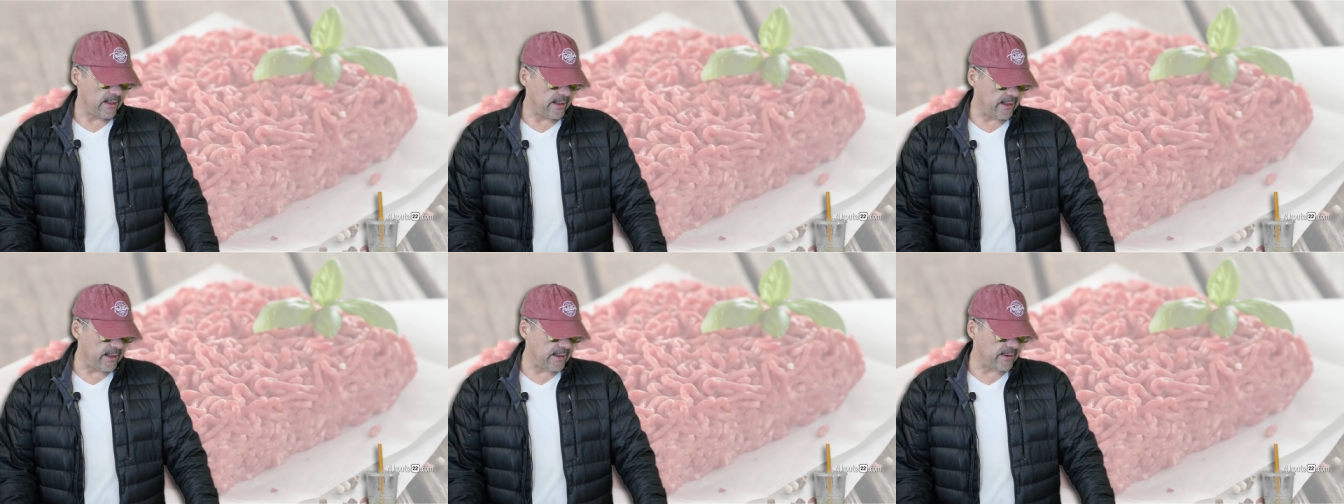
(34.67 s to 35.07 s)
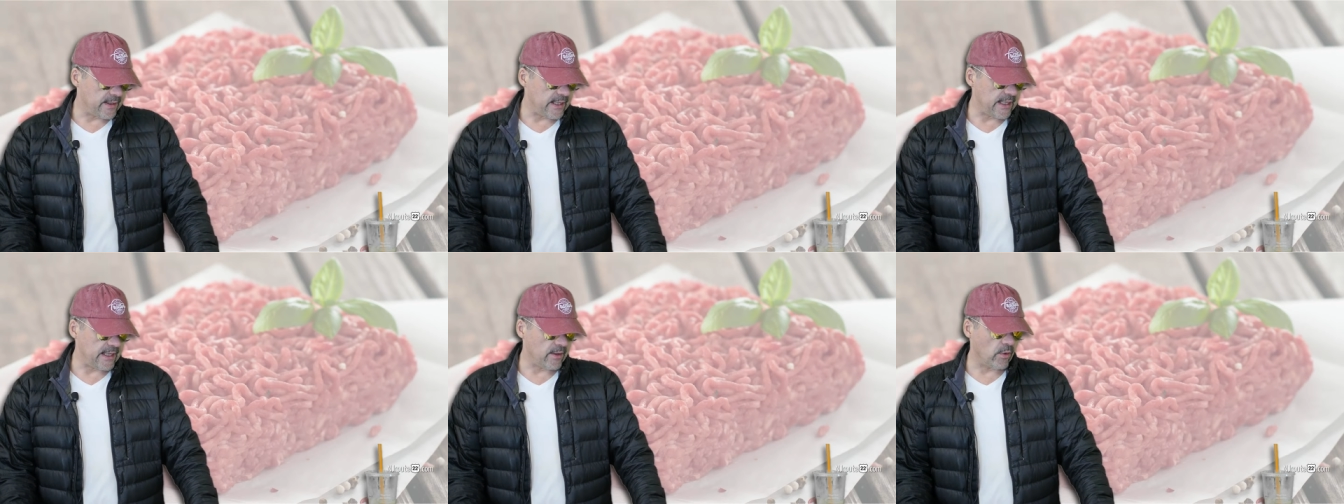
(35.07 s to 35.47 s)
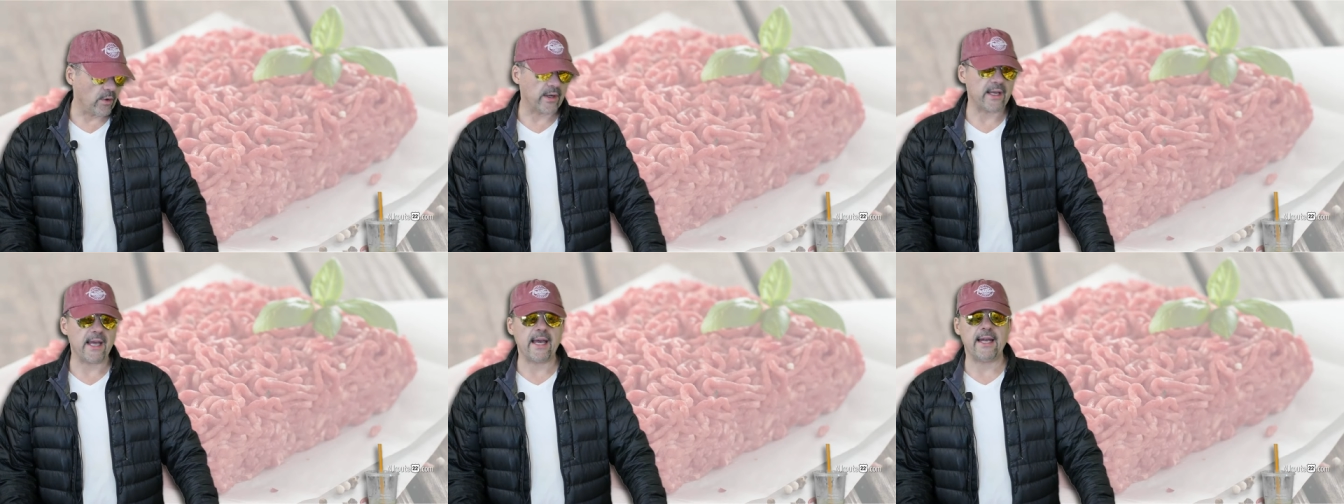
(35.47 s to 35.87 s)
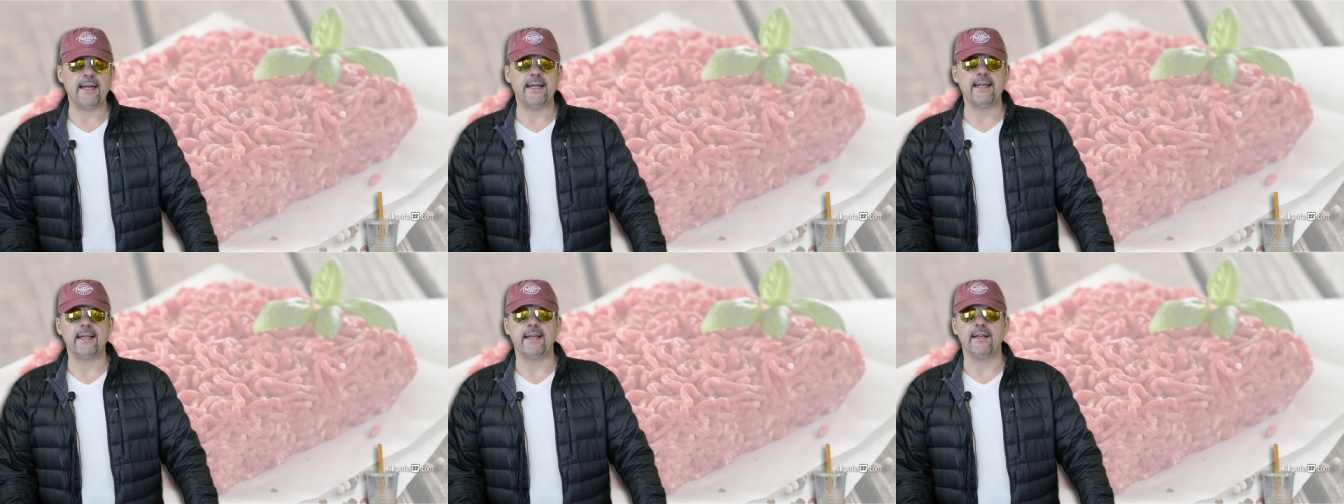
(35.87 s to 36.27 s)
on the
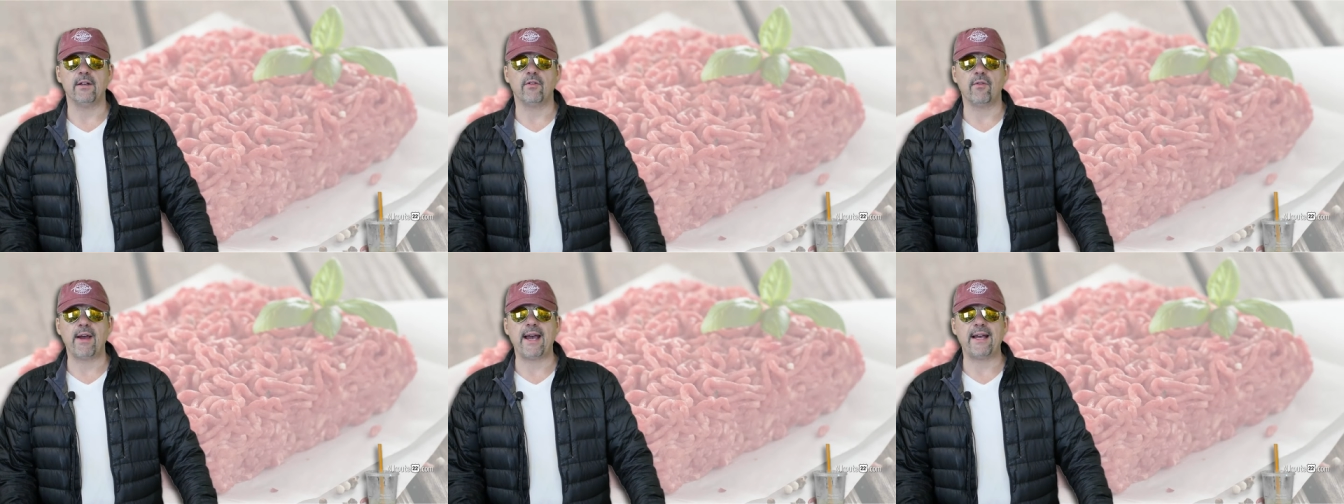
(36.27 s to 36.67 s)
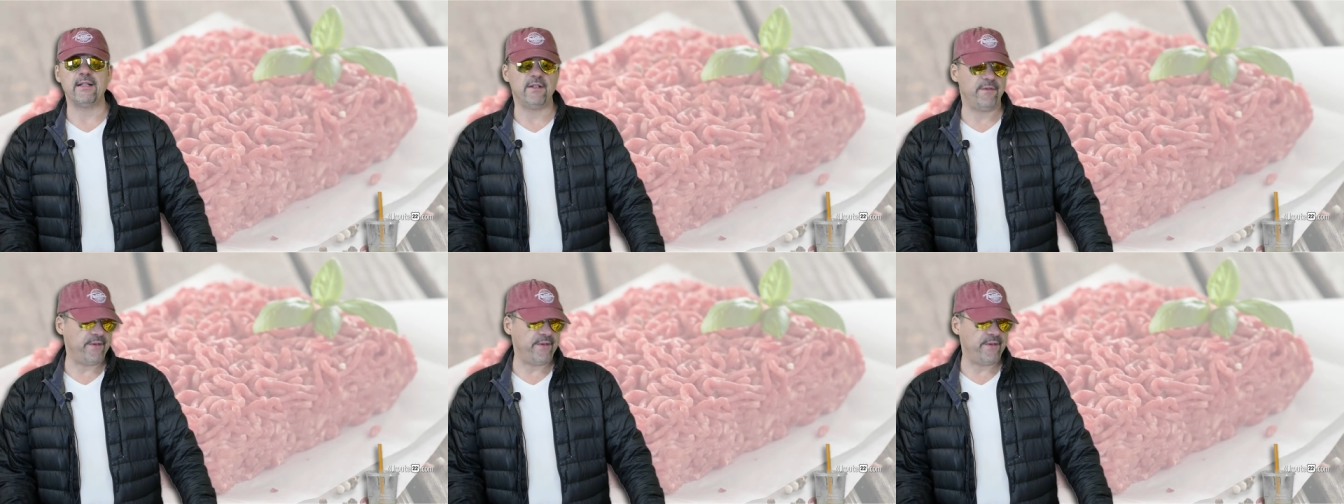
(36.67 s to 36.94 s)
organic and grass